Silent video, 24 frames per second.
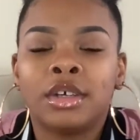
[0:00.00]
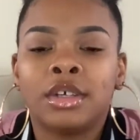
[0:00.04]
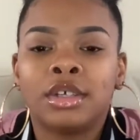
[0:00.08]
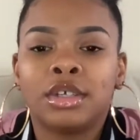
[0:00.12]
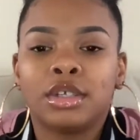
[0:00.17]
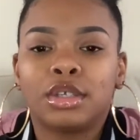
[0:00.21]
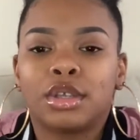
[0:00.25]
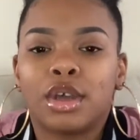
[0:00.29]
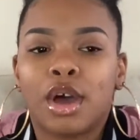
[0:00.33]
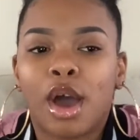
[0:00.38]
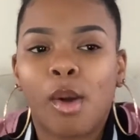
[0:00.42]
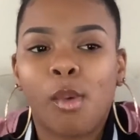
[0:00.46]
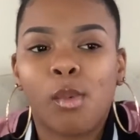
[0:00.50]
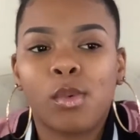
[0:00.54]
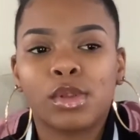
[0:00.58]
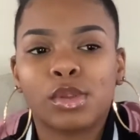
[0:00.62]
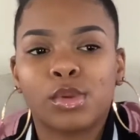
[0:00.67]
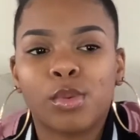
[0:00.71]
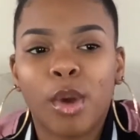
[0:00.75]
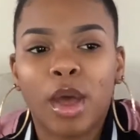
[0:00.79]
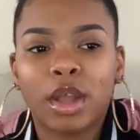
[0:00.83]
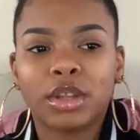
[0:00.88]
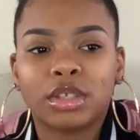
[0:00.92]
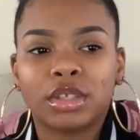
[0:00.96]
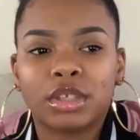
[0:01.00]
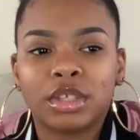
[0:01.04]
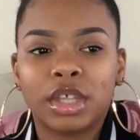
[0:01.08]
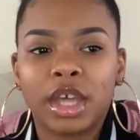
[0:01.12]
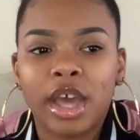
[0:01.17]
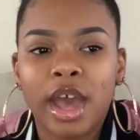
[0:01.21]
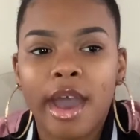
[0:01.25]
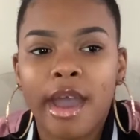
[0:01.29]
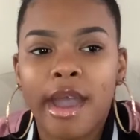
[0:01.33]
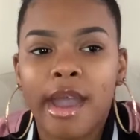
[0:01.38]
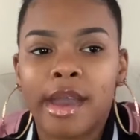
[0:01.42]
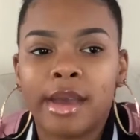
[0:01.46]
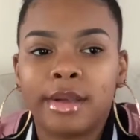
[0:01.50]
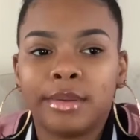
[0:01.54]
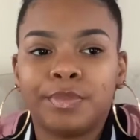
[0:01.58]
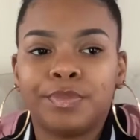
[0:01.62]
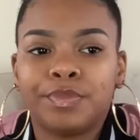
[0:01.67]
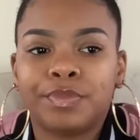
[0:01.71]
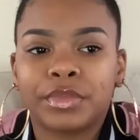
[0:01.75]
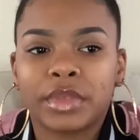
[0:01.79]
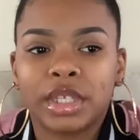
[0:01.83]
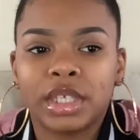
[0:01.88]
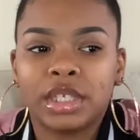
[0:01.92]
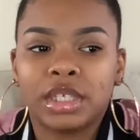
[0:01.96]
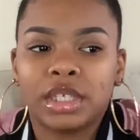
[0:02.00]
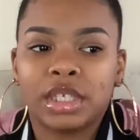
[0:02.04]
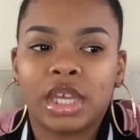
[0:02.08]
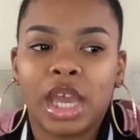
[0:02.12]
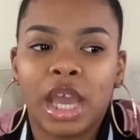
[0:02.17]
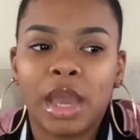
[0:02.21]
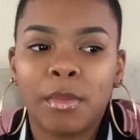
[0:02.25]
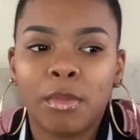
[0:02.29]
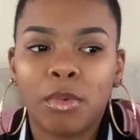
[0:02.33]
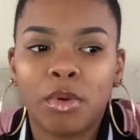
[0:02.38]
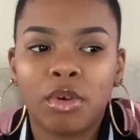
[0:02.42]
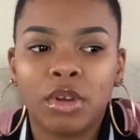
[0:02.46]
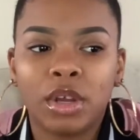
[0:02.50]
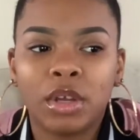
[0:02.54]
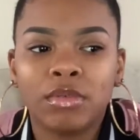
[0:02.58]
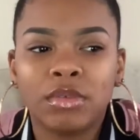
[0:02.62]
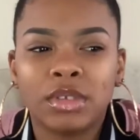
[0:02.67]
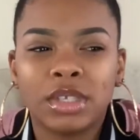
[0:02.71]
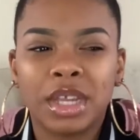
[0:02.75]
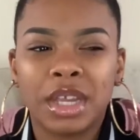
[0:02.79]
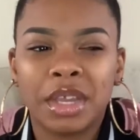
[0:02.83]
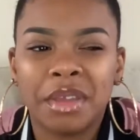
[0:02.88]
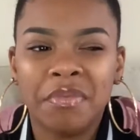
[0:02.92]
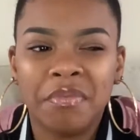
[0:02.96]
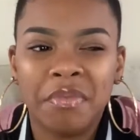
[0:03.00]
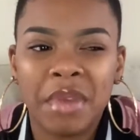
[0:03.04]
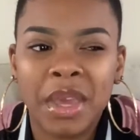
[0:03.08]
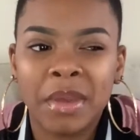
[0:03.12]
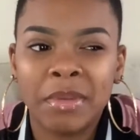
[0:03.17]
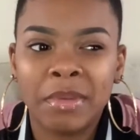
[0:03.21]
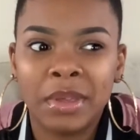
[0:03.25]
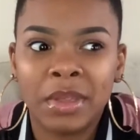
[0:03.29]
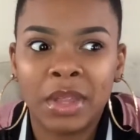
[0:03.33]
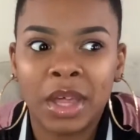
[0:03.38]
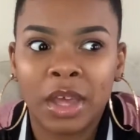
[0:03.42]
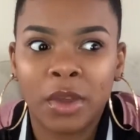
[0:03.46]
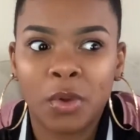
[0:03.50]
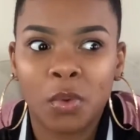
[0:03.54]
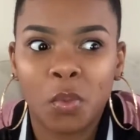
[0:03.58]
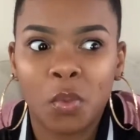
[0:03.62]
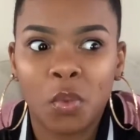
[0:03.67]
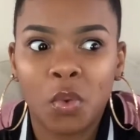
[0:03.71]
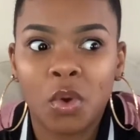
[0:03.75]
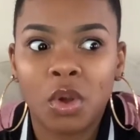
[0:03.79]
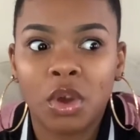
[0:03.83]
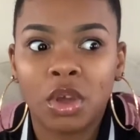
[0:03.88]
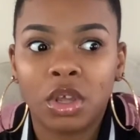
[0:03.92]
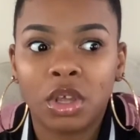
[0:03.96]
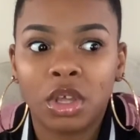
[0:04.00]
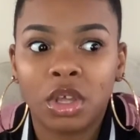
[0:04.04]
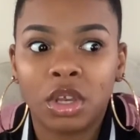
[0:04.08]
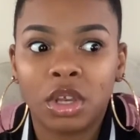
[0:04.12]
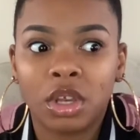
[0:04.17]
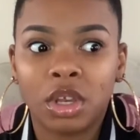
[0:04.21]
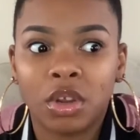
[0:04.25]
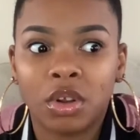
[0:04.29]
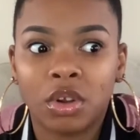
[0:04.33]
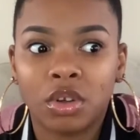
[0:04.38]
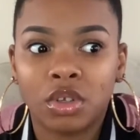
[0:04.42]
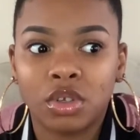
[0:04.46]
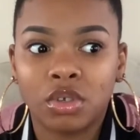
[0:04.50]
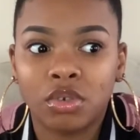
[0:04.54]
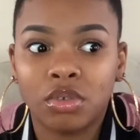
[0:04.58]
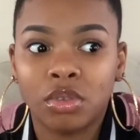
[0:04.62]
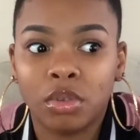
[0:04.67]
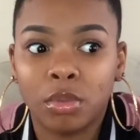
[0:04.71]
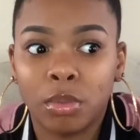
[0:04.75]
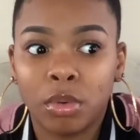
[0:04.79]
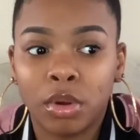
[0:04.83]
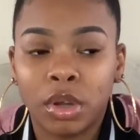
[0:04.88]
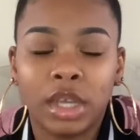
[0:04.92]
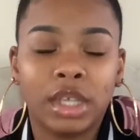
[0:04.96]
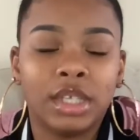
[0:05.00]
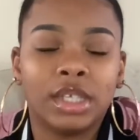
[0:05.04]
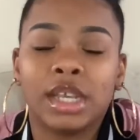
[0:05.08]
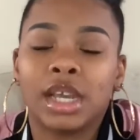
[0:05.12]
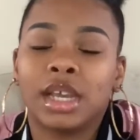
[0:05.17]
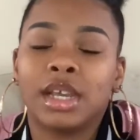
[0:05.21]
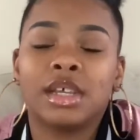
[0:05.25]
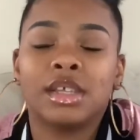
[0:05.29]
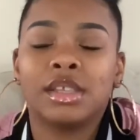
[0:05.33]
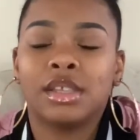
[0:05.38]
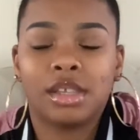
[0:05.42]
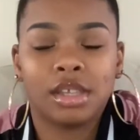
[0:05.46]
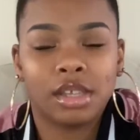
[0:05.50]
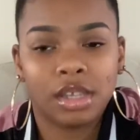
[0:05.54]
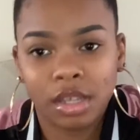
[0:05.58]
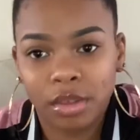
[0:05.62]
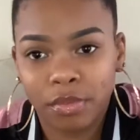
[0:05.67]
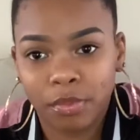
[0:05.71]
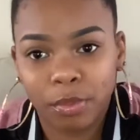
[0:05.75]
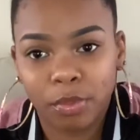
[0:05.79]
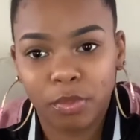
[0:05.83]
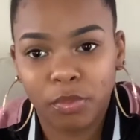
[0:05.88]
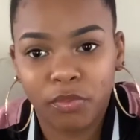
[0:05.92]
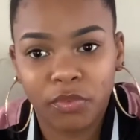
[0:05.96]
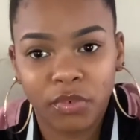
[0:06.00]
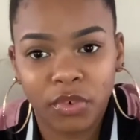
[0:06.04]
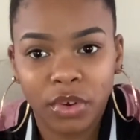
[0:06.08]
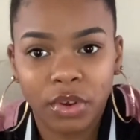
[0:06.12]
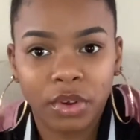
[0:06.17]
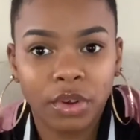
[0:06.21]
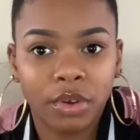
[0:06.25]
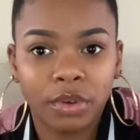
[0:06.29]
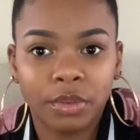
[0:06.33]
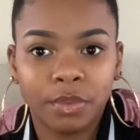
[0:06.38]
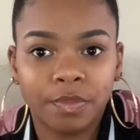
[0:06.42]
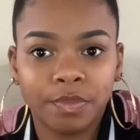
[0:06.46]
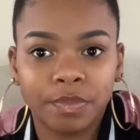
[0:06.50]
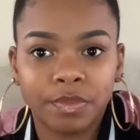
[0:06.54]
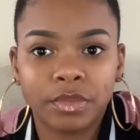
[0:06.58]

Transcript: So I was watching that because it came on. It was like maybe like 1 or 2 in the morning because I couldn't sleep for real.